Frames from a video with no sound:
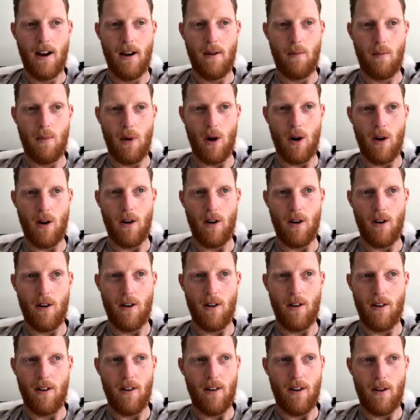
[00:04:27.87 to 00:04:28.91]
But
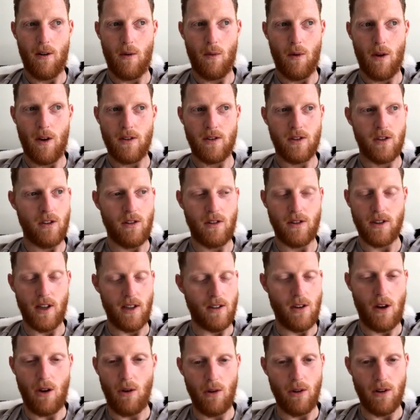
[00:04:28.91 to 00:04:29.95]
as soon as I
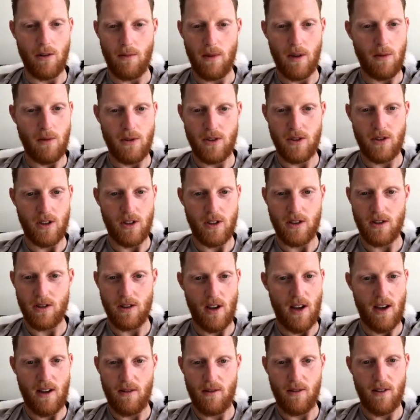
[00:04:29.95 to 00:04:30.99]
told him, it was just
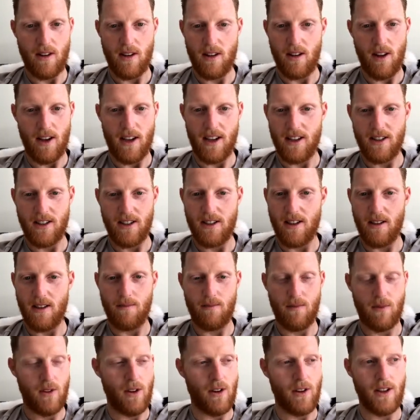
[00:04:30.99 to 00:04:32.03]
like he,
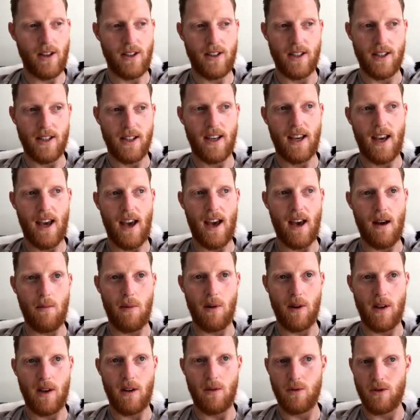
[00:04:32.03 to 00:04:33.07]
not that he didn't care,
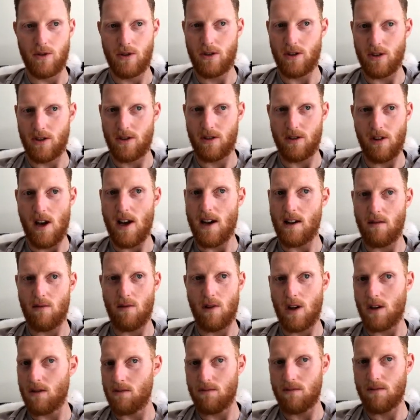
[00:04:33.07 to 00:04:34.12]
but he was just like,
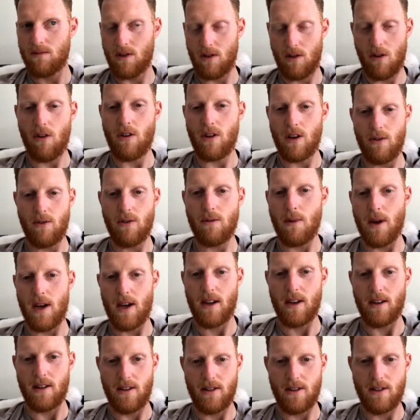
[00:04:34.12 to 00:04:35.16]
well, good on you for
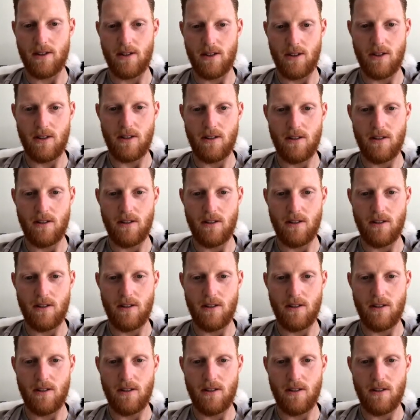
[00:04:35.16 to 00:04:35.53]
making the decision.